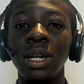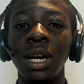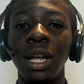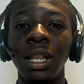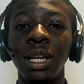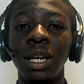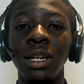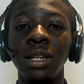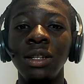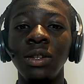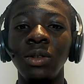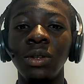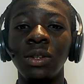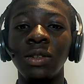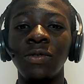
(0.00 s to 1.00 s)
and then
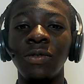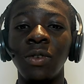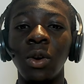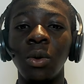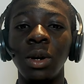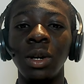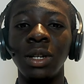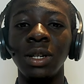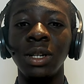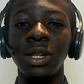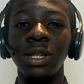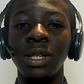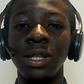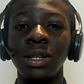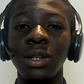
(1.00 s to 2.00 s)
you looked forward
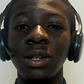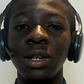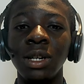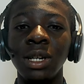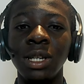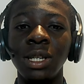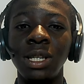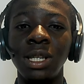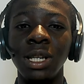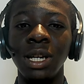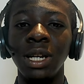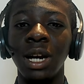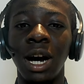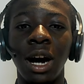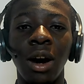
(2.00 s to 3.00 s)
into
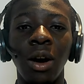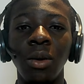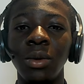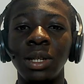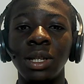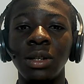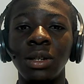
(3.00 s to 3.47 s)
seeing how